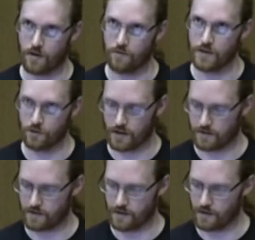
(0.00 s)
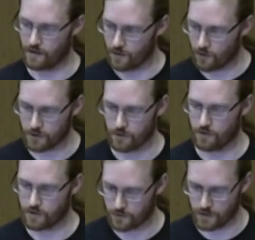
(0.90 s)
video and
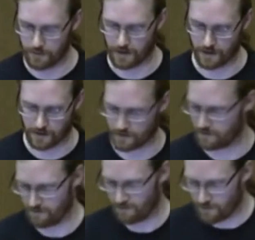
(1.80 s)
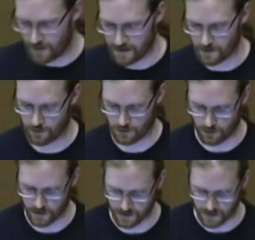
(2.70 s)
audio streaming, and it's a good
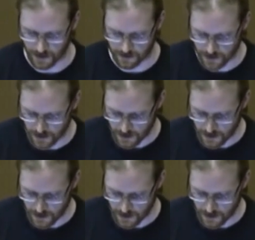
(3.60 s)
choice in the end.